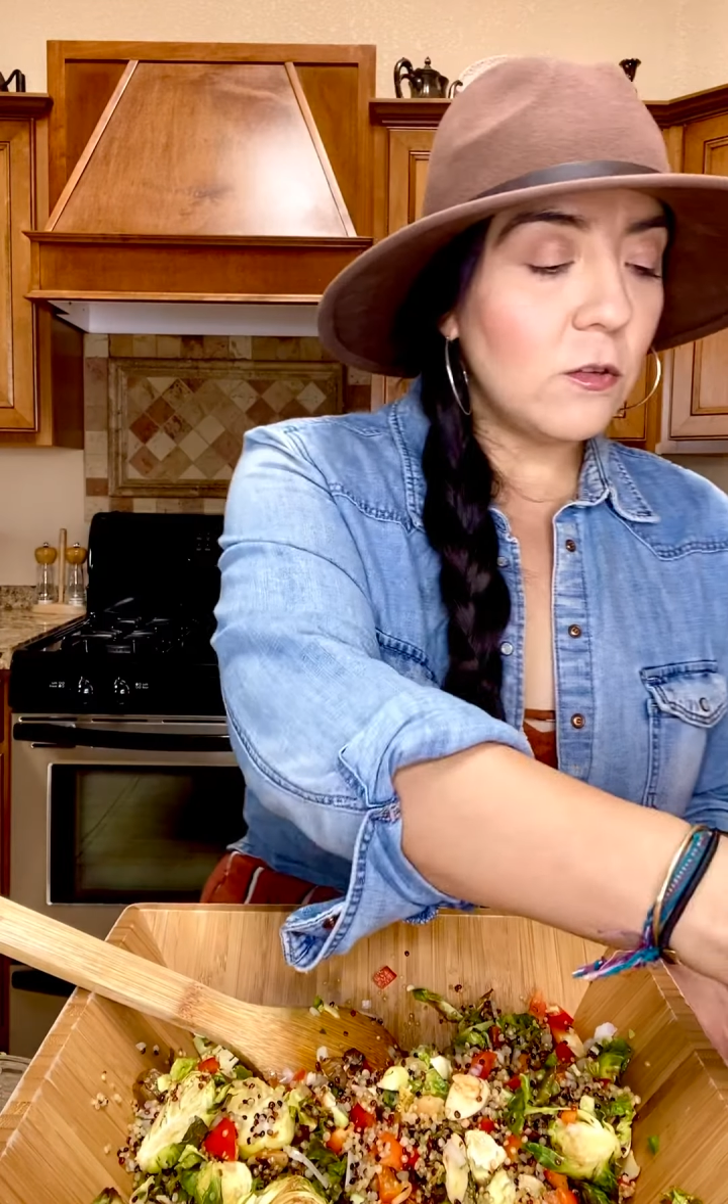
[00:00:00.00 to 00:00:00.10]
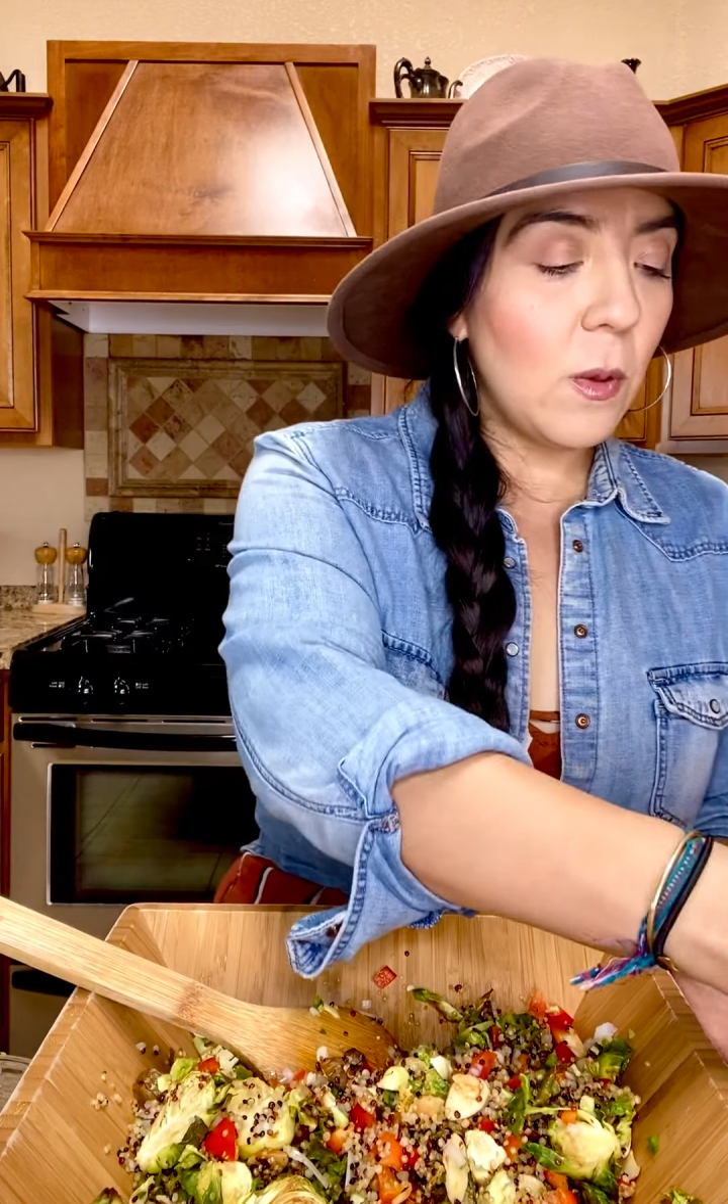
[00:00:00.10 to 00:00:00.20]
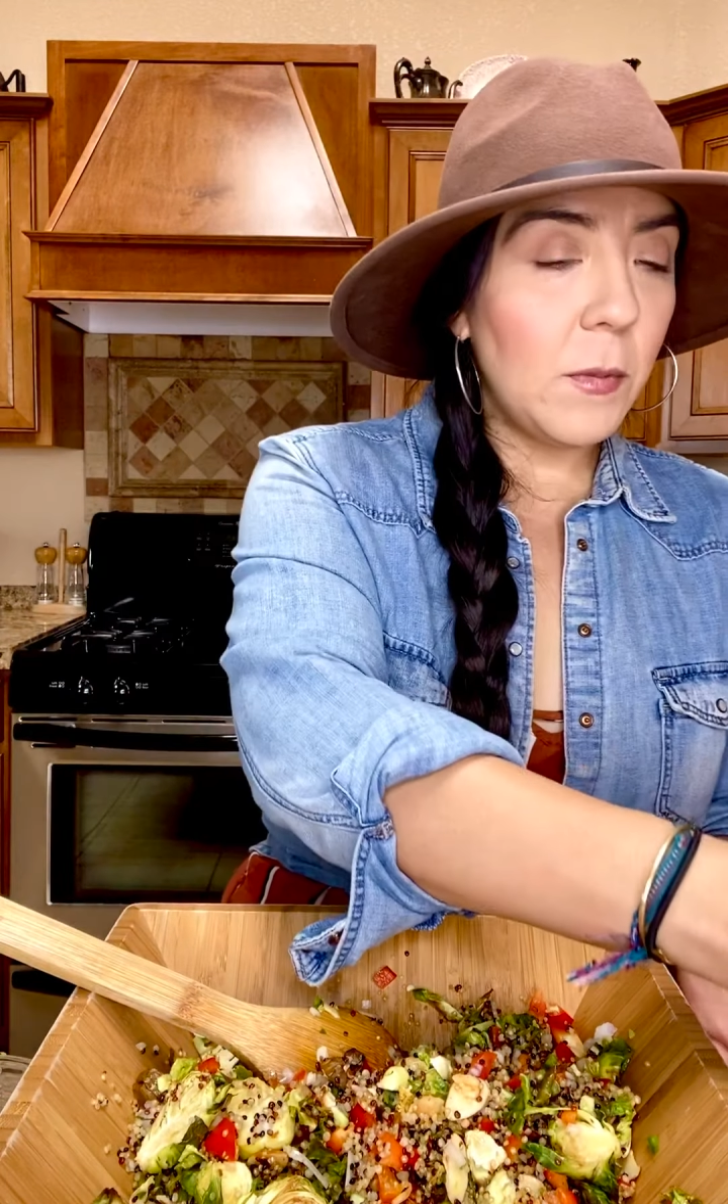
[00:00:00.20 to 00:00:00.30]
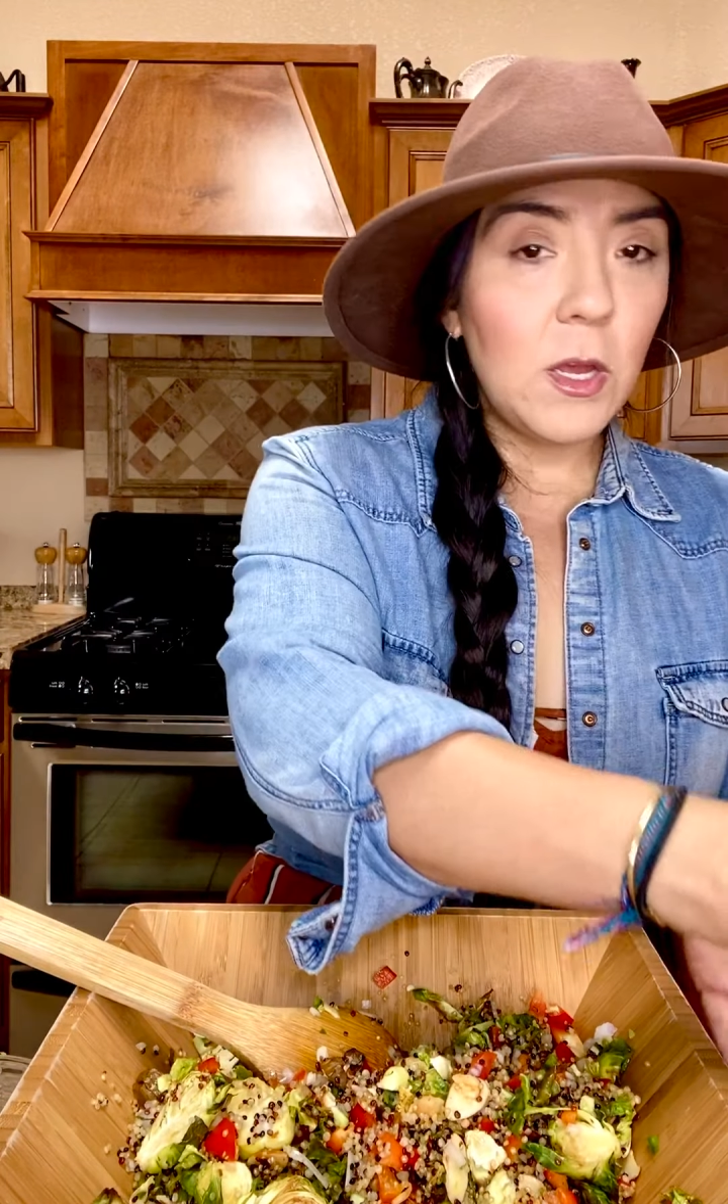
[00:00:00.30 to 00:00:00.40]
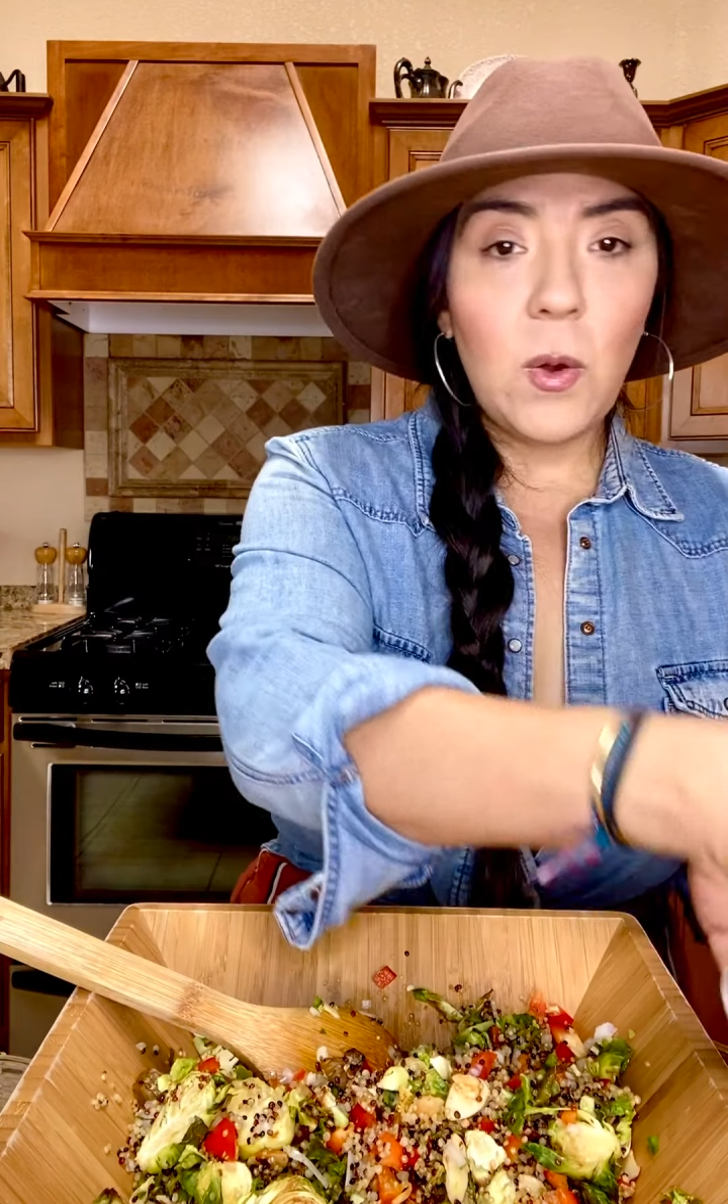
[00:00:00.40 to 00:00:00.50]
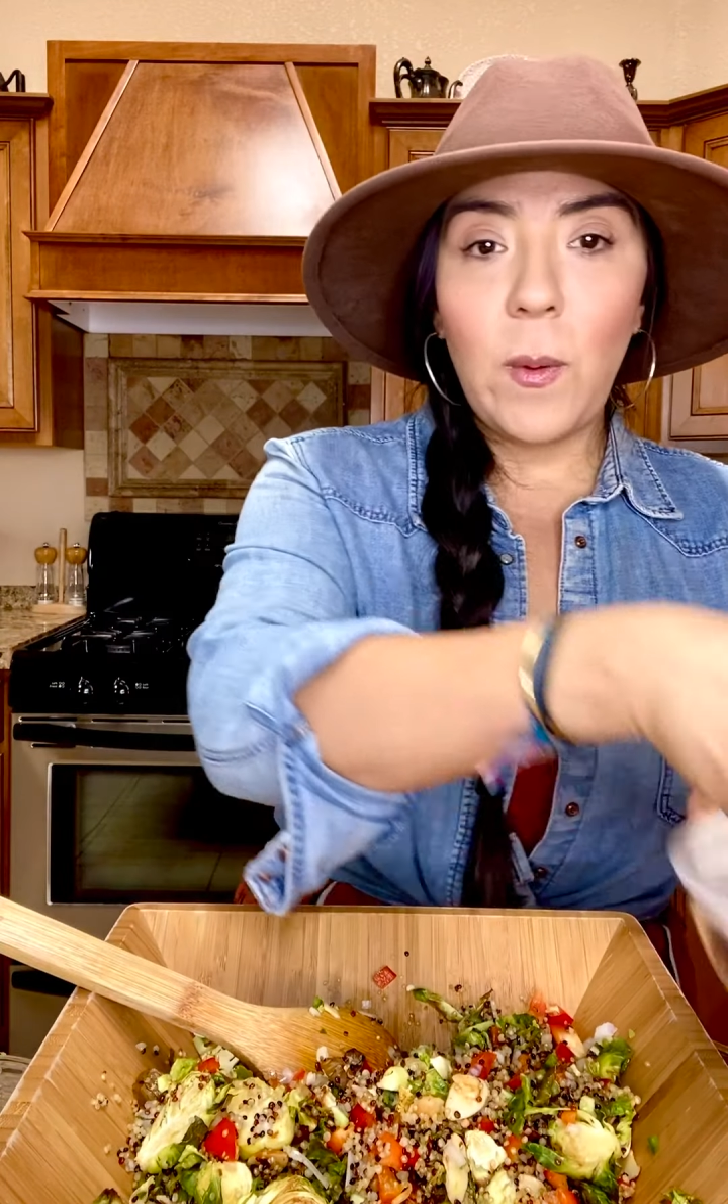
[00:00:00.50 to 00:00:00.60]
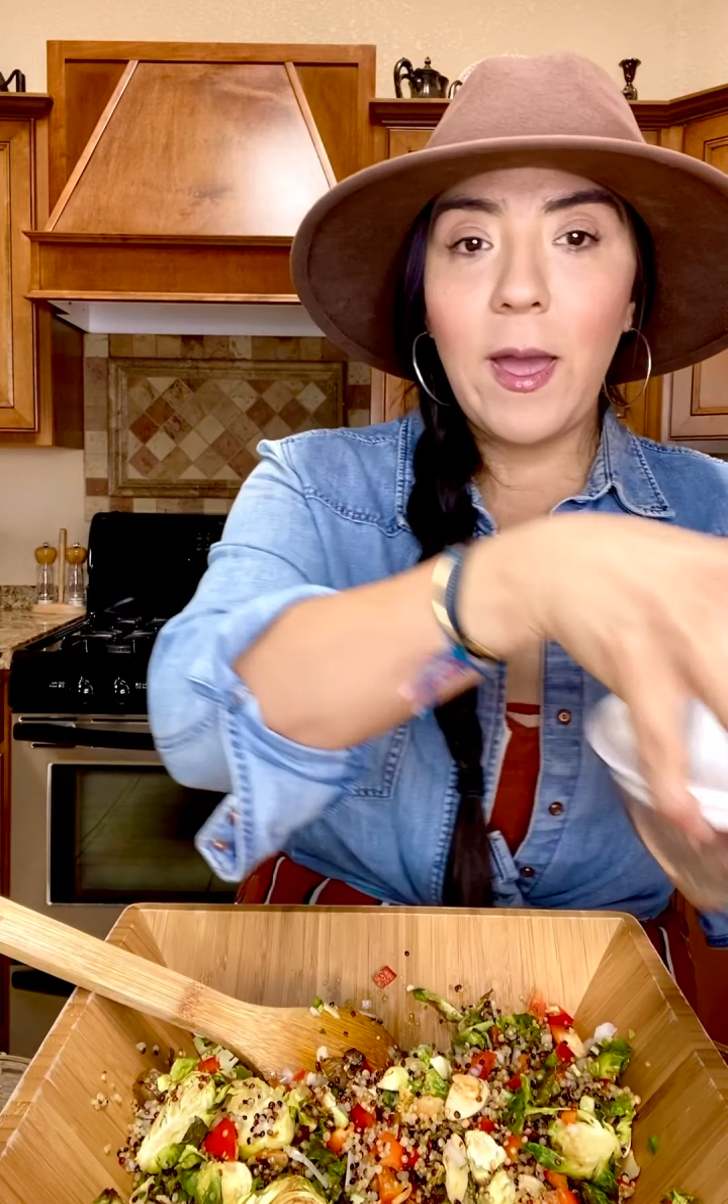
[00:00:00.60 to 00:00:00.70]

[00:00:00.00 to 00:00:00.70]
So I'm gonna go